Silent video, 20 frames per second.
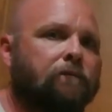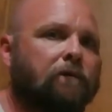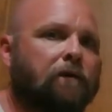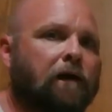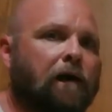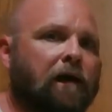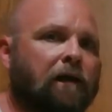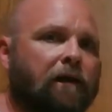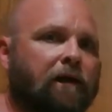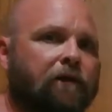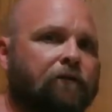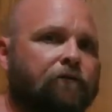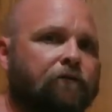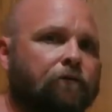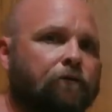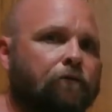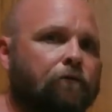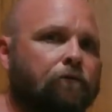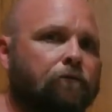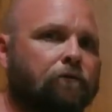I like
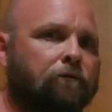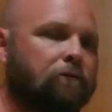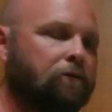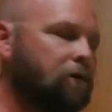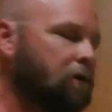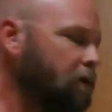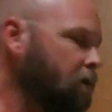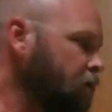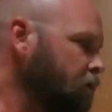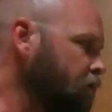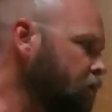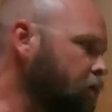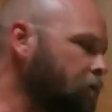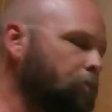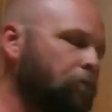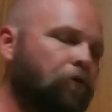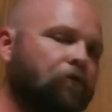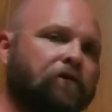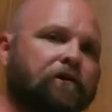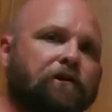to, you can
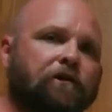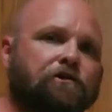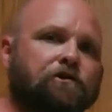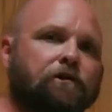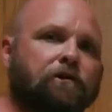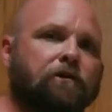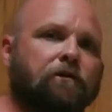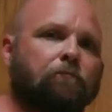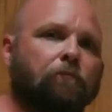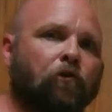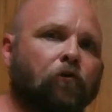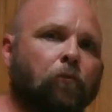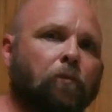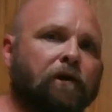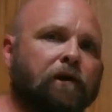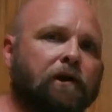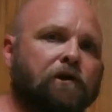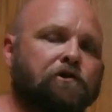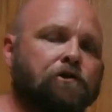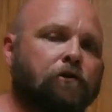move addition and
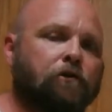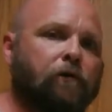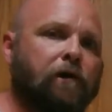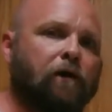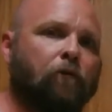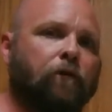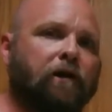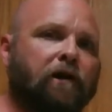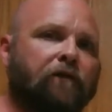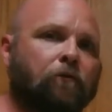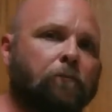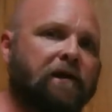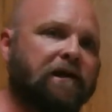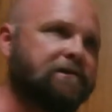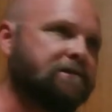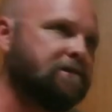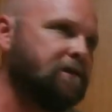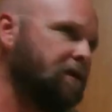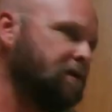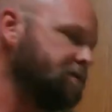multiplication around, whatever
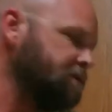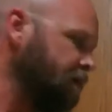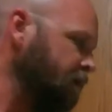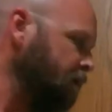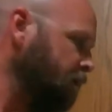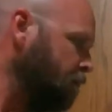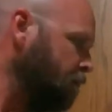makes it easy.